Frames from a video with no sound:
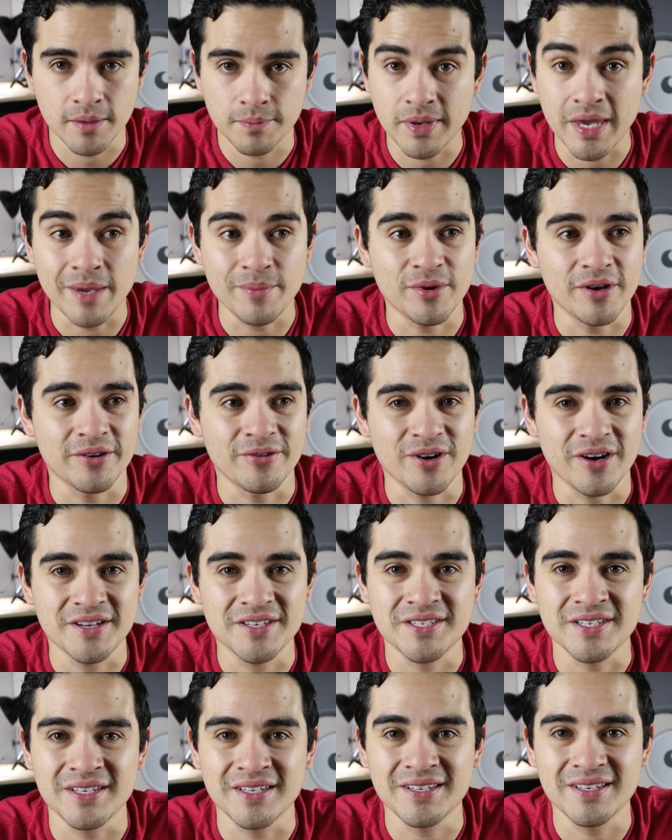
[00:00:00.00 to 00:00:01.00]
Payman
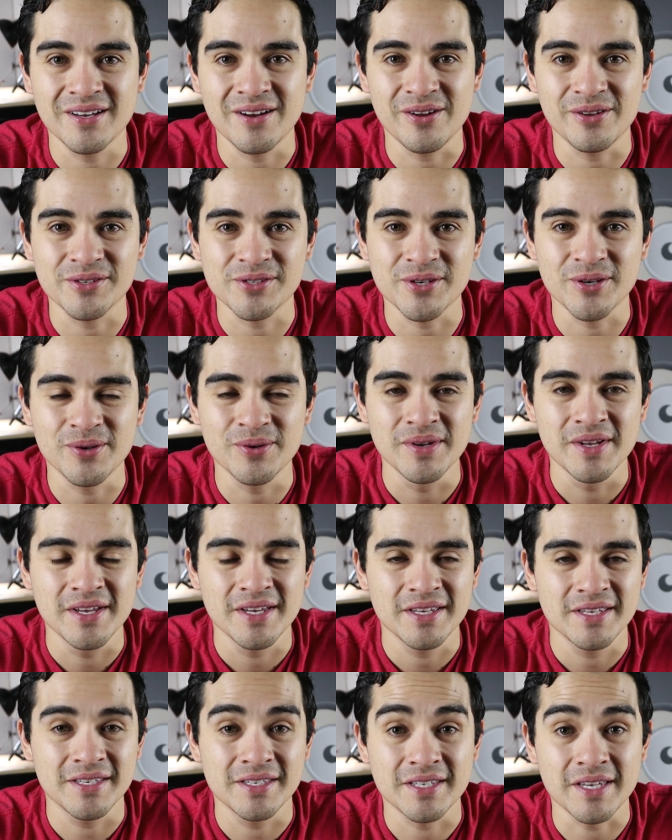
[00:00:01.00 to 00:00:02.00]
Ricey also,
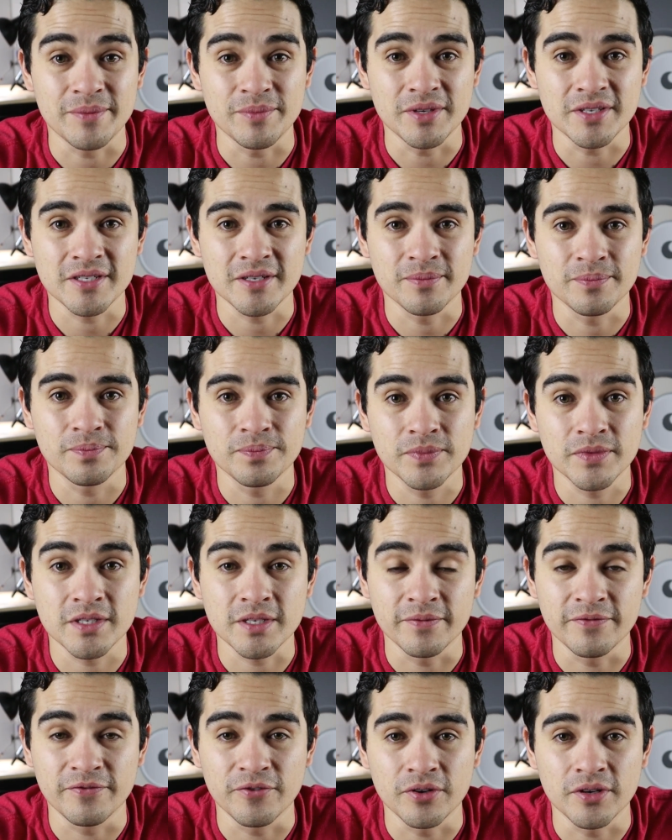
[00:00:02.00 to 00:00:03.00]
he sent me some
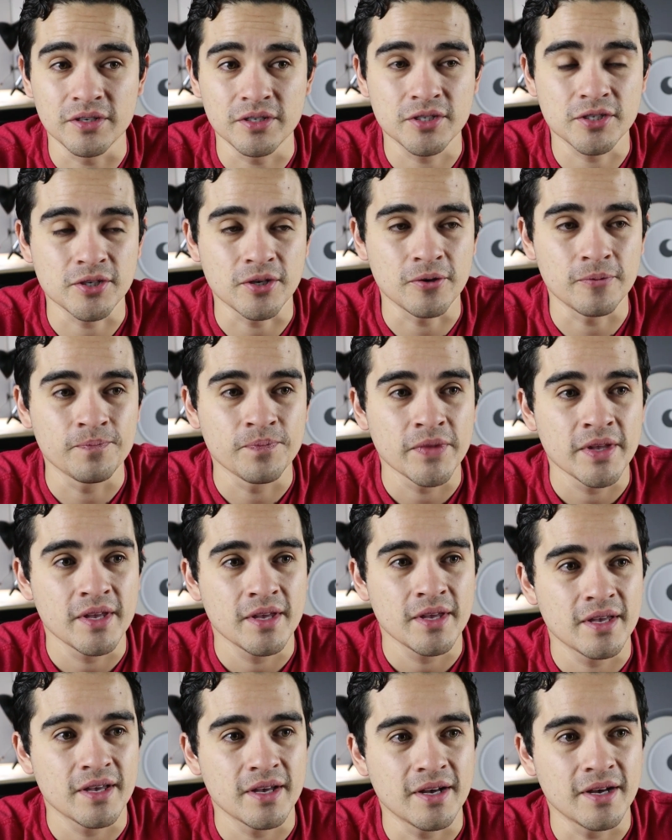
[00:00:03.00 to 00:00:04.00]
footage. So
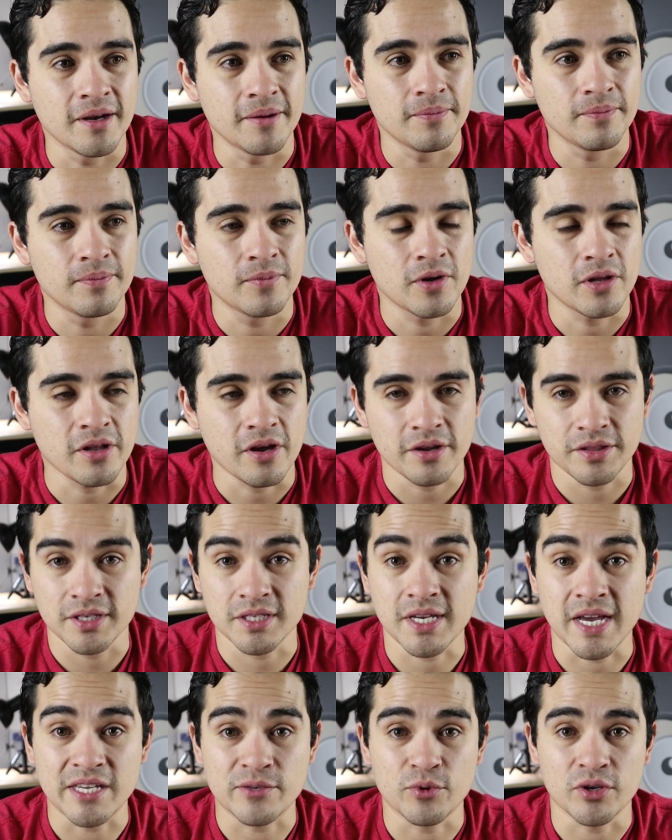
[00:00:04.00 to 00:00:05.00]
a lot of
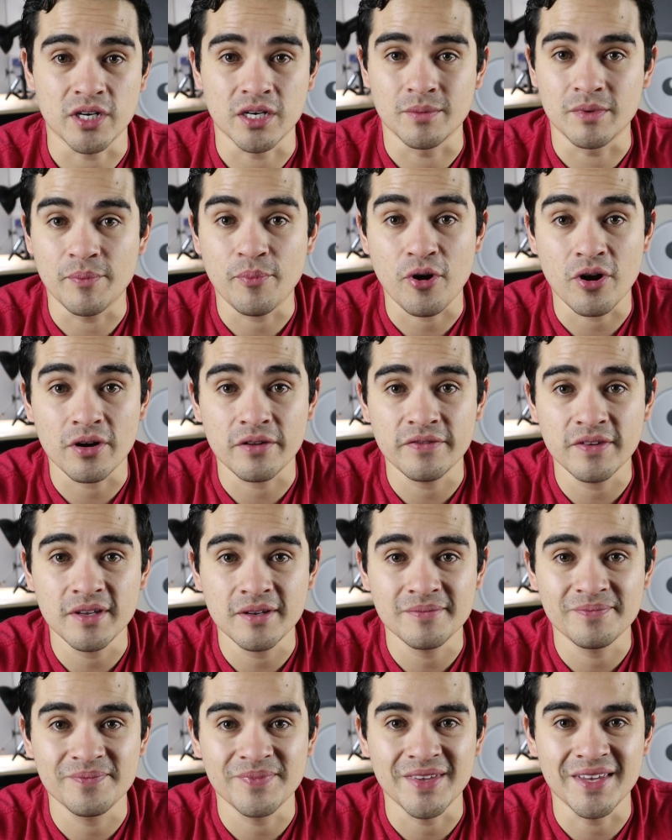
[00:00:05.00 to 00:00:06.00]
these guys wanted to be part of
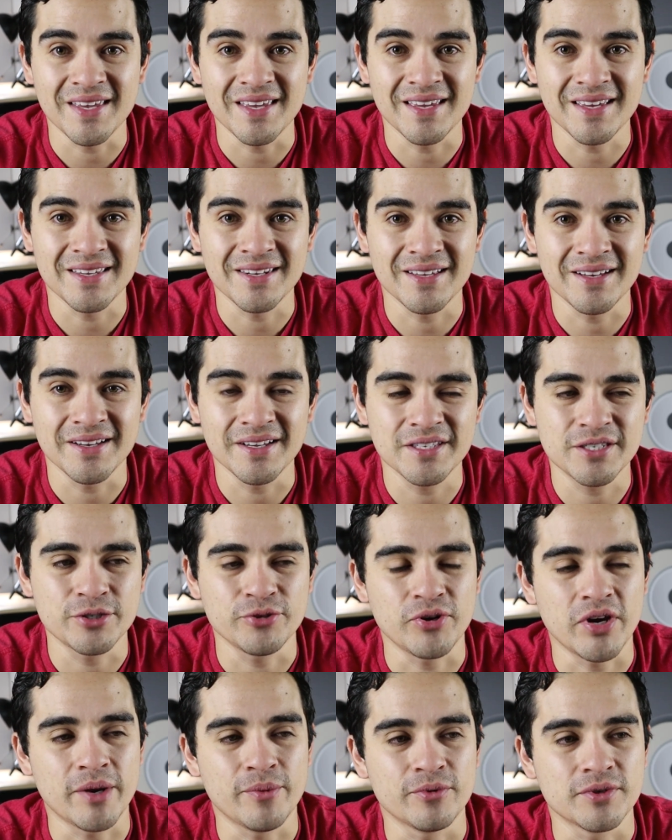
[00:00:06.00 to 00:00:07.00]
it, and
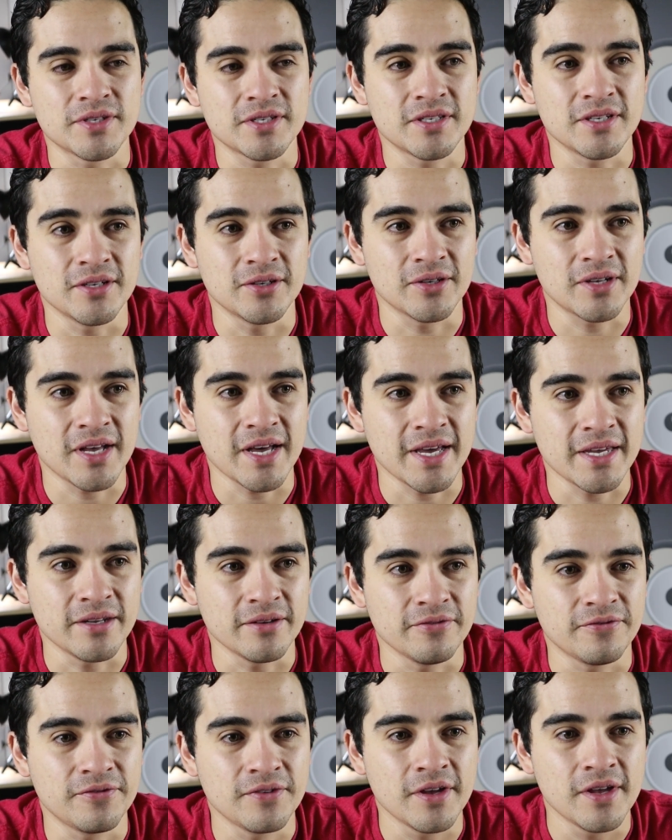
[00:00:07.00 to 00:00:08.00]
Instagram was still kind
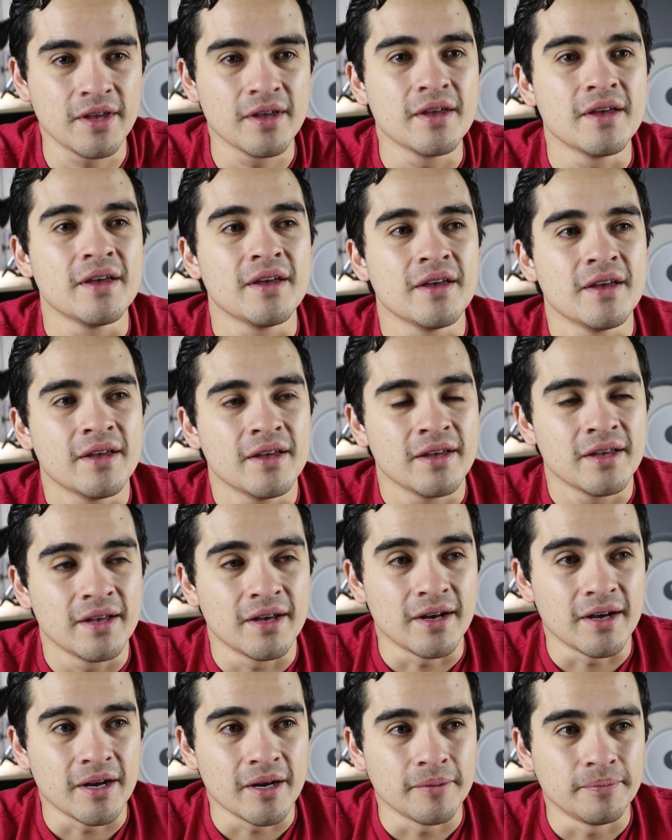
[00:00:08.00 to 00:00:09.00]
of,
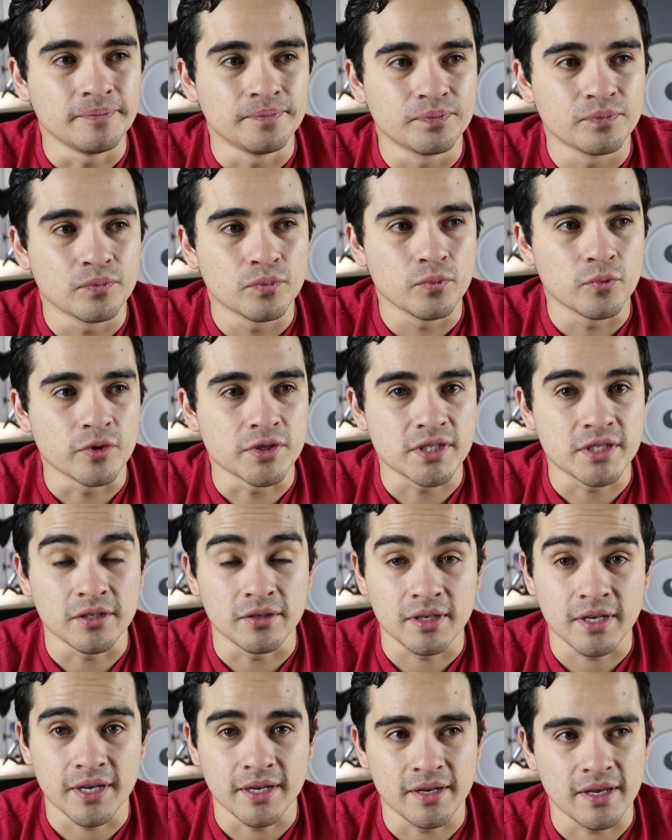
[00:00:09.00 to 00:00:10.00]

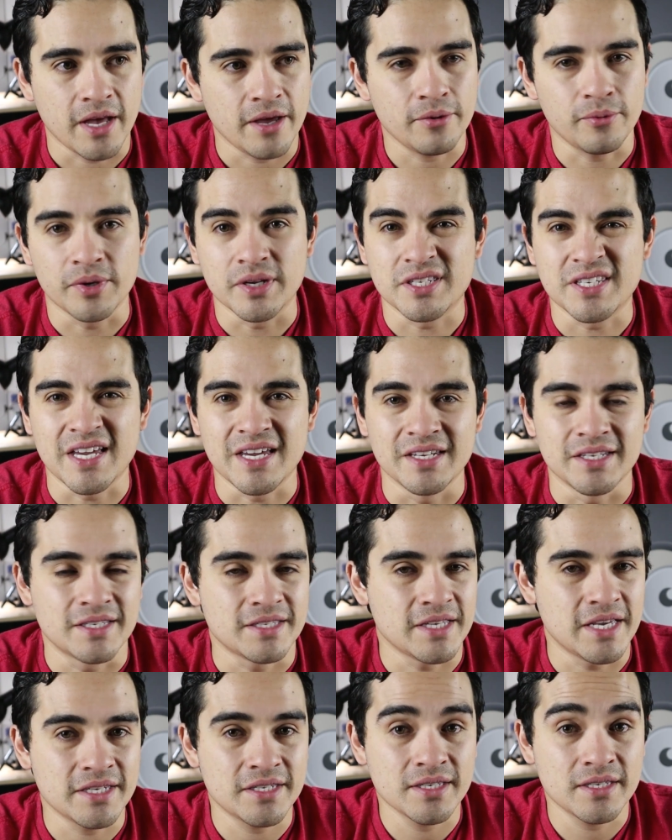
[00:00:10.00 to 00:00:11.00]
I don't want to say in
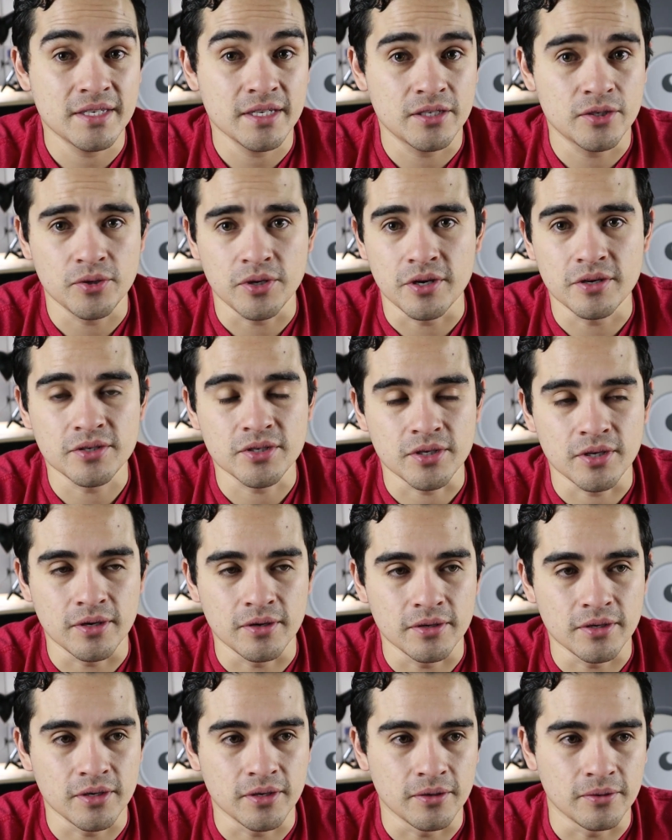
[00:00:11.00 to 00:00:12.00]
its nascency. 2 years
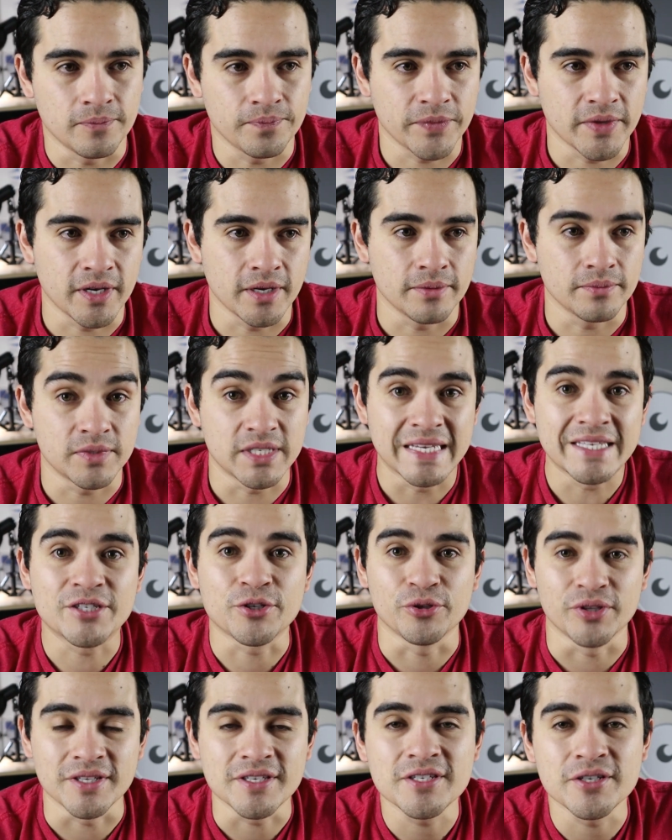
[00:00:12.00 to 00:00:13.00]
ago, you know,
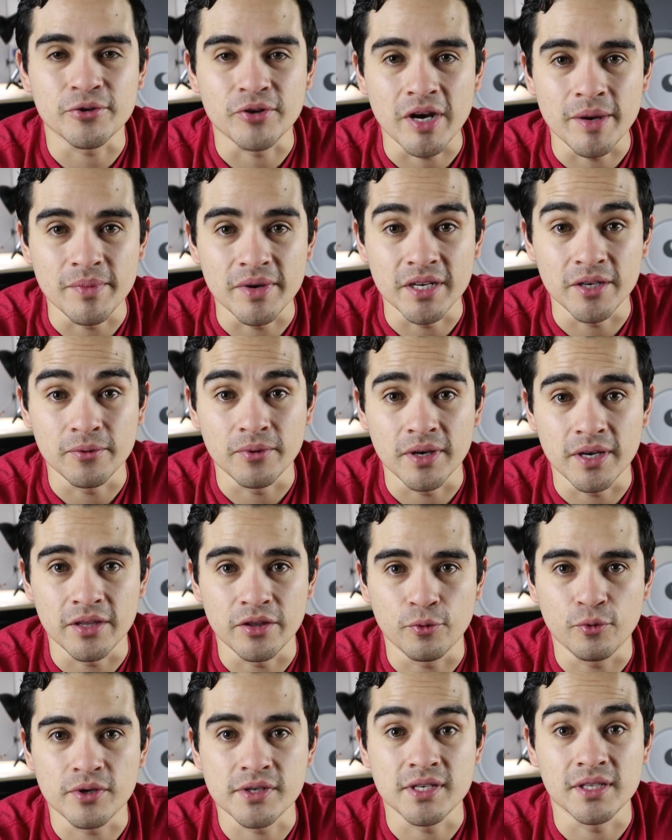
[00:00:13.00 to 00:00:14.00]
dental Instagram anyway,
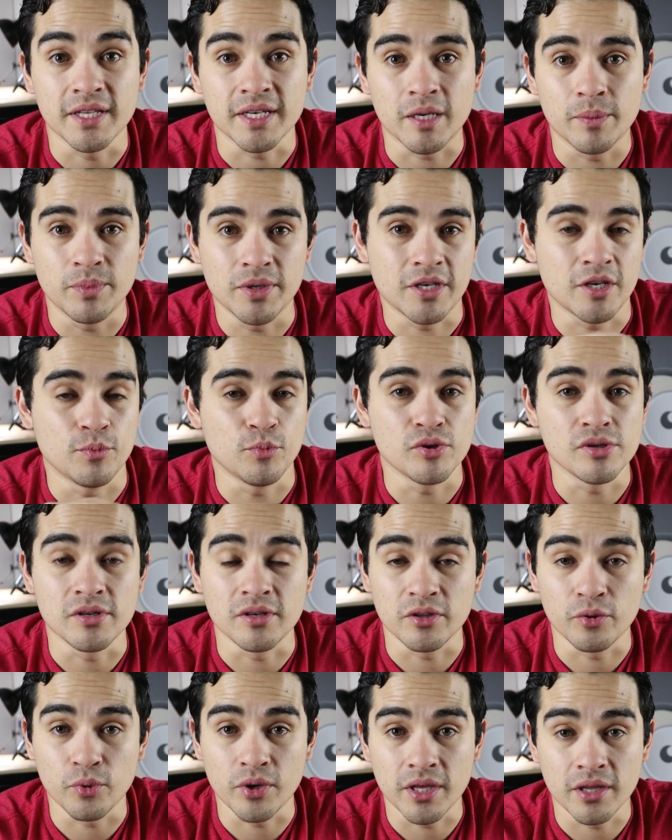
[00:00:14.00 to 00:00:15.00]
there wasn't like a big
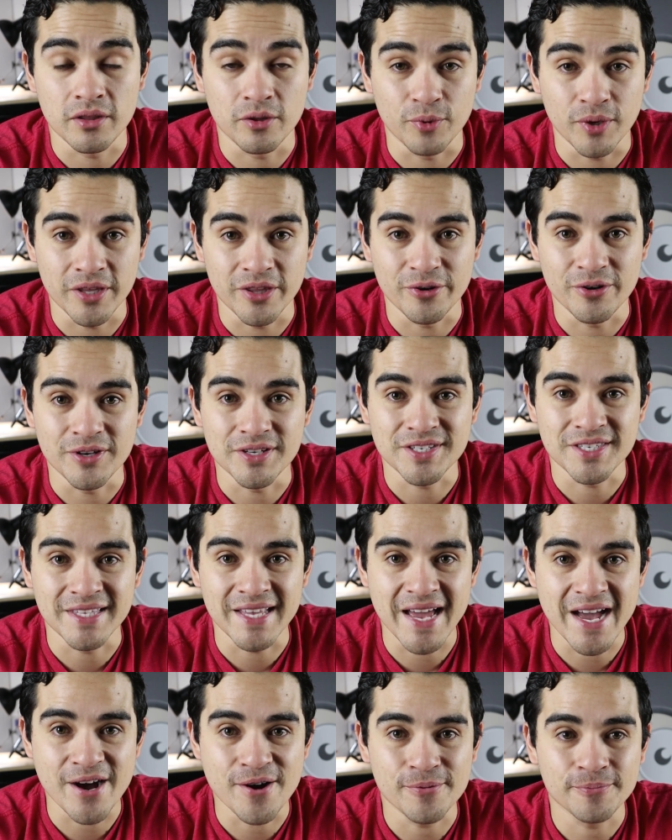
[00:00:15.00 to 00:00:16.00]
community the way there is
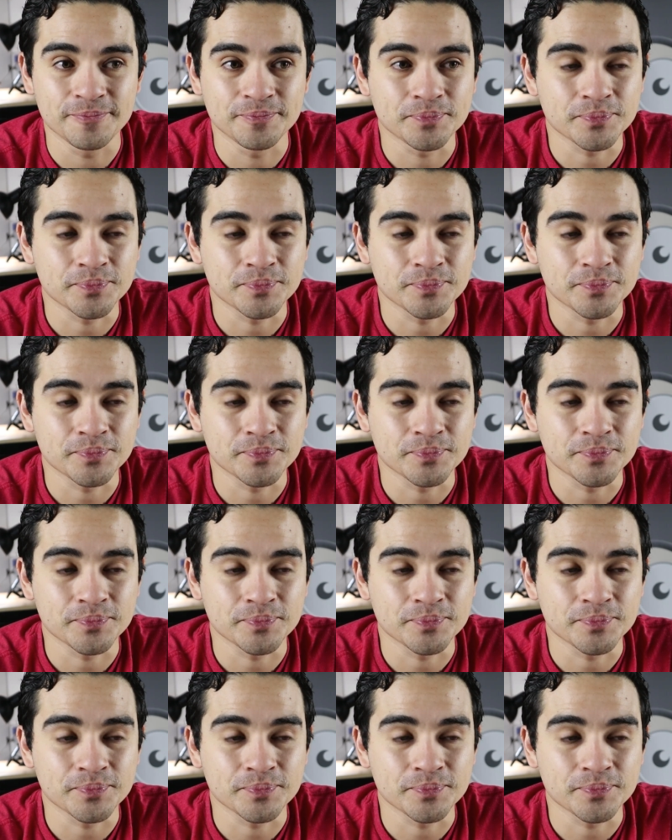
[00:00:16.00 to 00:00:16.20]
now.